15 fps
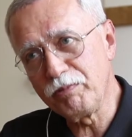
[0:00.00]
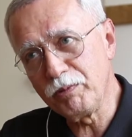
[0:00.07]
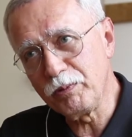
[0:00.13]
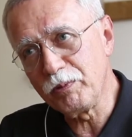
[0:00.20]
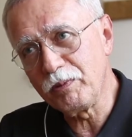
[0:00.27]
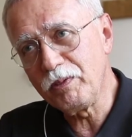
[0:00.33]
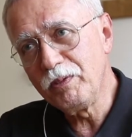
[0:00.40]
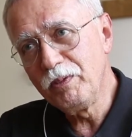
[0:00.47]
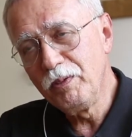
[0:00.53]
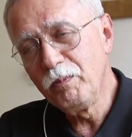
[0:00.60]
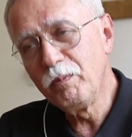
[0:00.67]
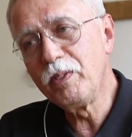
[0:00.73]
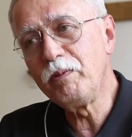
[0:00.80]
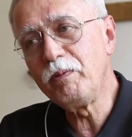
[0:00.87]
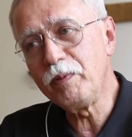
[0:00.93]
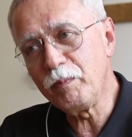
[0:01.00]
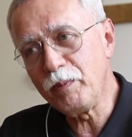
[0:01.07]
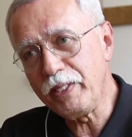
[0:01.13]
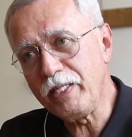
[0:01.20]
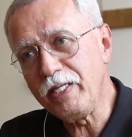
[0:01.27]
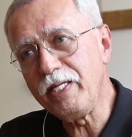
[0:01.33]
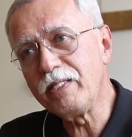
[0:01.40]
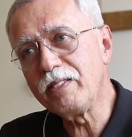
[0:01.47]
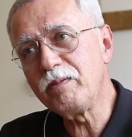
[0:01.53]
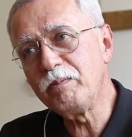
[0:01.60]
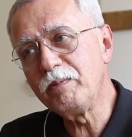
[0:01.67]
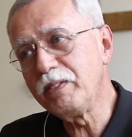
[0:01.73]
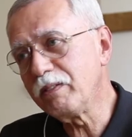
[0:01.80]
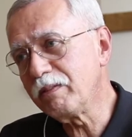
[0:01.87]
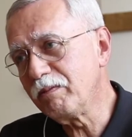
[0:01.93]
food. When we eat it,
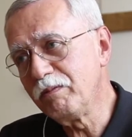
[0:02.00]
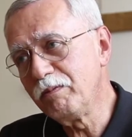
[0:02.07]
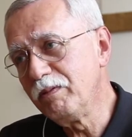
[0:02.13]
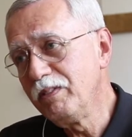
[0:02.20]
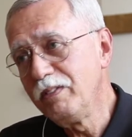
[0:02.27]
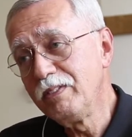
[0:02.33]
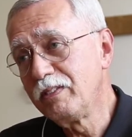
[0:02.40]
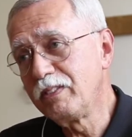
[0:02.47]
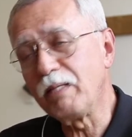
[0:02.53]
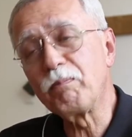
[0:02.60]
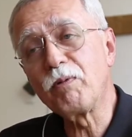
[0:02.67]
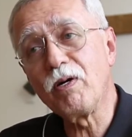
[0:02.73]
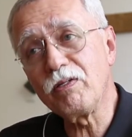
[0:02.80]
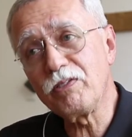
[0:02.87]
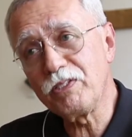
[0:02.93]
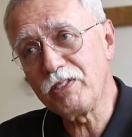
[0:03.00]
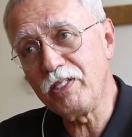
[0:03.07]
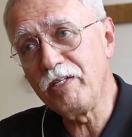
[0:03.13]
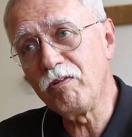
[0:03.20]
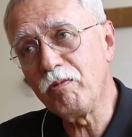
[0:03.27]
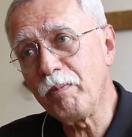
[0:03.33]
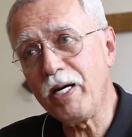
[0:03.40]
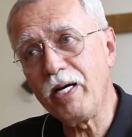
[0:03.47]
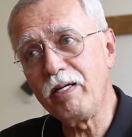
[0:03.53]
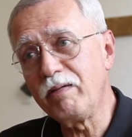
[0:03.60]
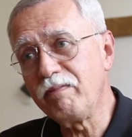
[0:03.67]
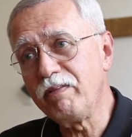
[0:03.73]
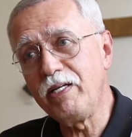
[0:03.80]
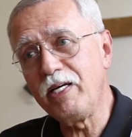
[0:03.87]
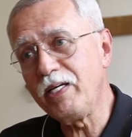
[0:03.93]
we're subconsciously reminded
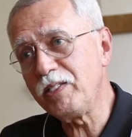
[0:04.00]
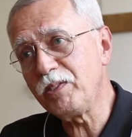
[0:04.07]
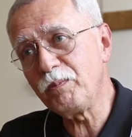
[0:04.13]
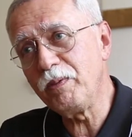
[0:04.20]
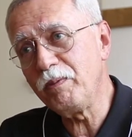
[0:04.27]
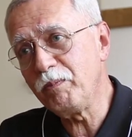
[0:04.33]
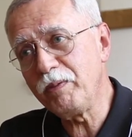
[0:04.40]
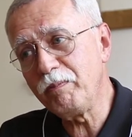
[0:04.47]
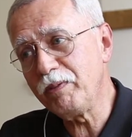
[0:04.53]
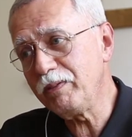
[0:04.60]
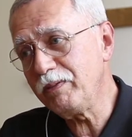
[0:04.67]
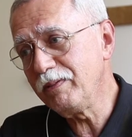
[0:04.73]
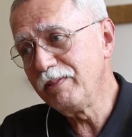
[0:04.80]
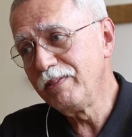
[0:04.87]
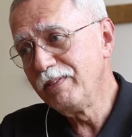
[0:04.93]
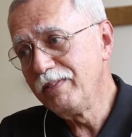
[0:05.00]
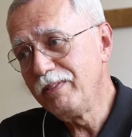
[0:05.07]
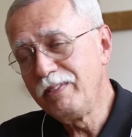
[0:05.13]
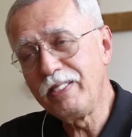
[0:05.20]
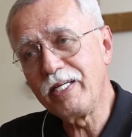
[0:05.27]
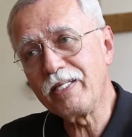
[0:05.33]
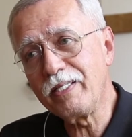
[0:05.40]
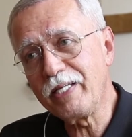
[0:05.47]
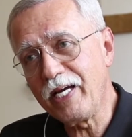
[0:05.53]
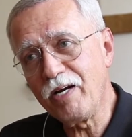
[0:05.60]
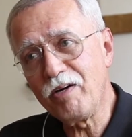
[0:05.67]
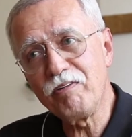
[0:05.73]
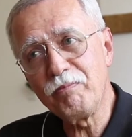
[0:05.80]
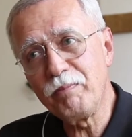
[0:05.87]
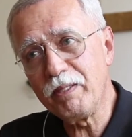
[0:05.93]
of the days when we were taken
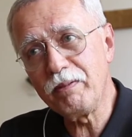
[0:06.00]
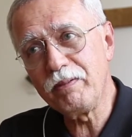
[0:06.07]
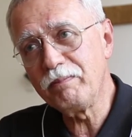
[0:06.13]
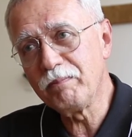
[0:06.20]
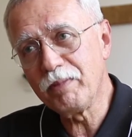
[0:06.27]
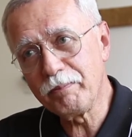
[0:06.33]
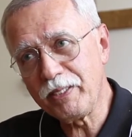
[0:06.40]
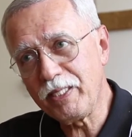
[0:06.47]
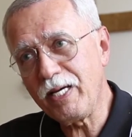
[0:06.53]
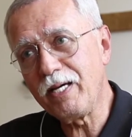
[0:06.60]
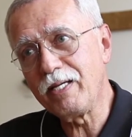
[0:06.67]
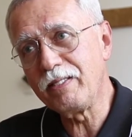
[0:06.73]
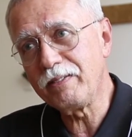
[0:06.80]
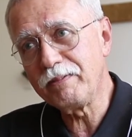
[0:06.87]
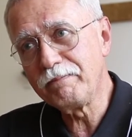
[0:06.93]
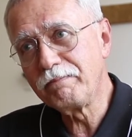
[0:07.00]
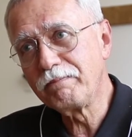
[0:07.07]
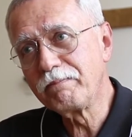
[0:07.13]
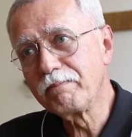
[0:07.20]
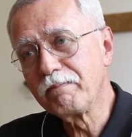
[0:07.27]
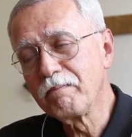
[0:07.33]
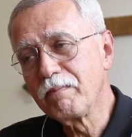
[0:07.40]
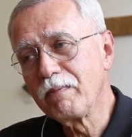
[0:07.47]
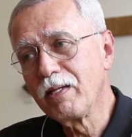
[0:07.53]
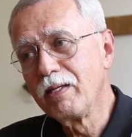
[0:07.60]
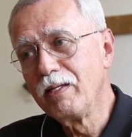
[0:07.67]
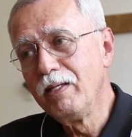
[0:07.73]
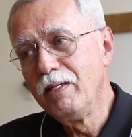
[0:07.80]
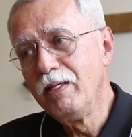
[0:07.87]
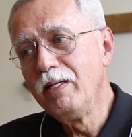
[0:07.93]
care of by mum and dad.
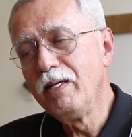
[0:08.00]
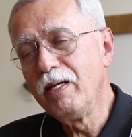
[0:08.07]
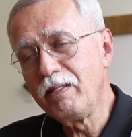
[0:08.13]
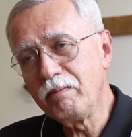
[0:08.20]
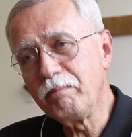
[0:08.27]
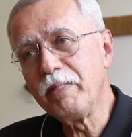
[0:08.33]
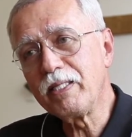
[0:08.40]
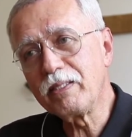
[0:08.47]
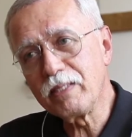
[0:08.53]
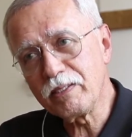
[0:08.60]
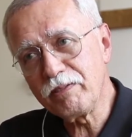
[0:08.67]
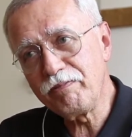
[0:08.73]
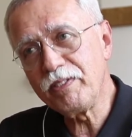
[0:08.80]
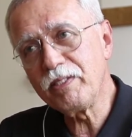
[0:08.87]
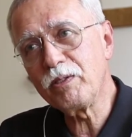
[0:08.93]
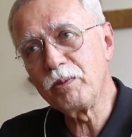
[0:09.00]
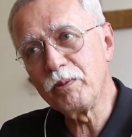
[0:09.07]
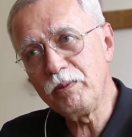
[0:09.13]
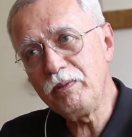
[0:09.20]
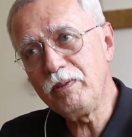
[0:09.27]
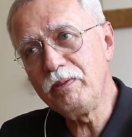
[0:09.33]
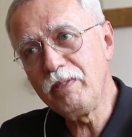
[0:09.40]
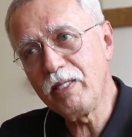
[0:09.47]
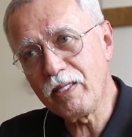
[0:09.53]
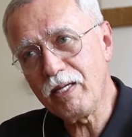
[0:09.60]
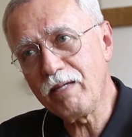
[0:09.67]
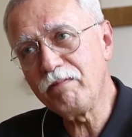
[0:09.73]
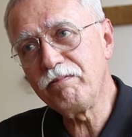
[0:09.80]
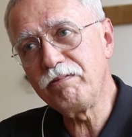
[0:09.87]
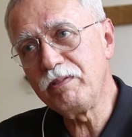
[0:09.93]
And it makes us feel good and
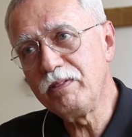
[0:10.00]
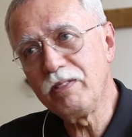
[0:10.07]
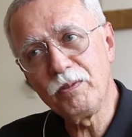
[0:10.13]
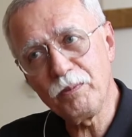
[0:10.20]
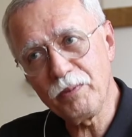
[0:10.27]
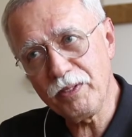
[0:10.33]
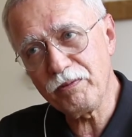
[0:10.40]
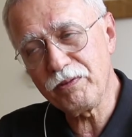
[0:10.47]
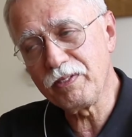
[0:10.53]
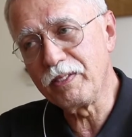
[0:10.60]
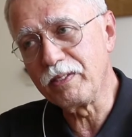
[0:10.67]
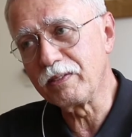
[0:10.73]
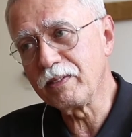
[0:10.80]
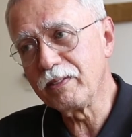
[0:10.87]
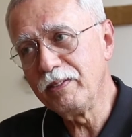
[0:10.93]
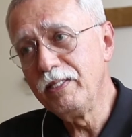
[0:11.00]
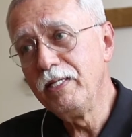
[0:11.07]
loved and all those things.